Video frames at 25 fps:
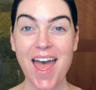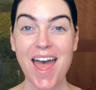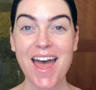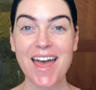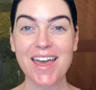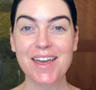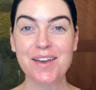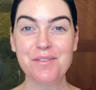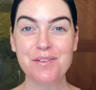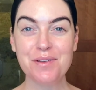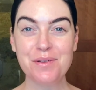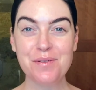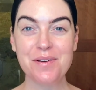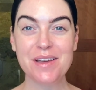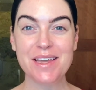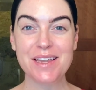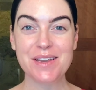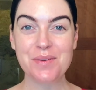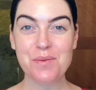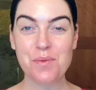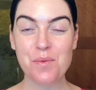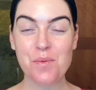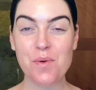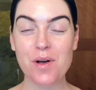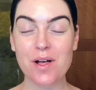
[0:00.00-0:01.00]
Hi
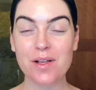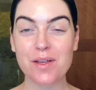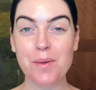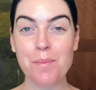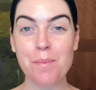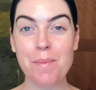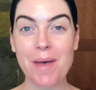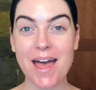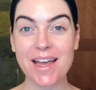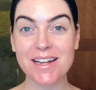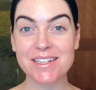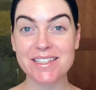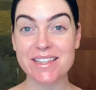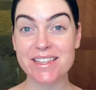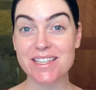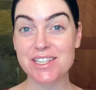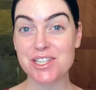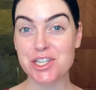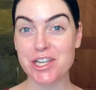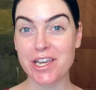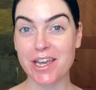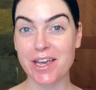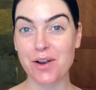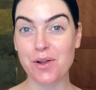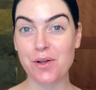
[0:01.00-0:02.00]
everyone, welcome back to the
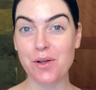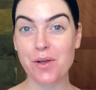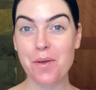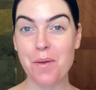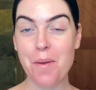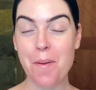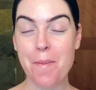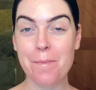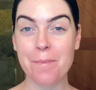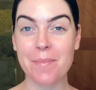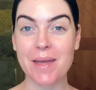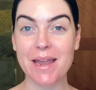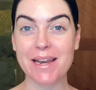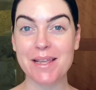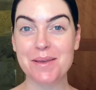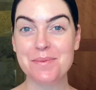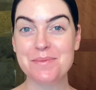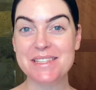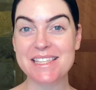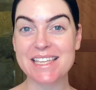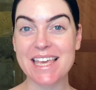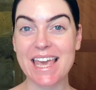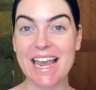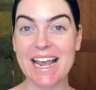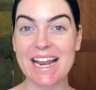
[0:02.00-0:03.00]
channel. My name
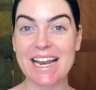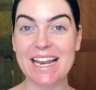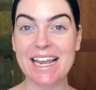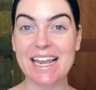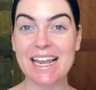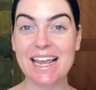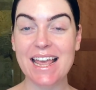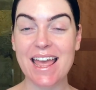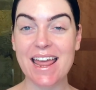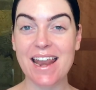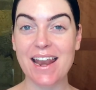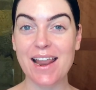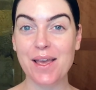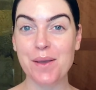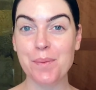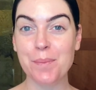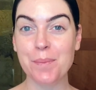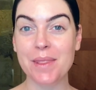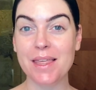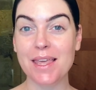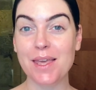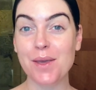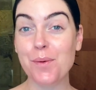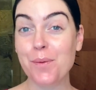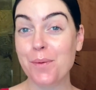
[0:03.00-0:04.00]
is Katie and I'm
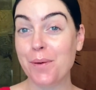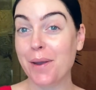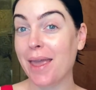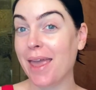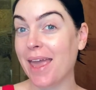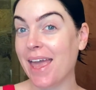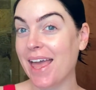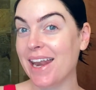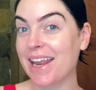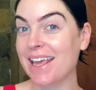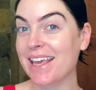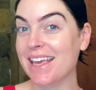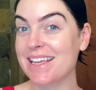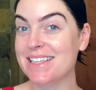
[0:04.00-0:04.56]
the Organic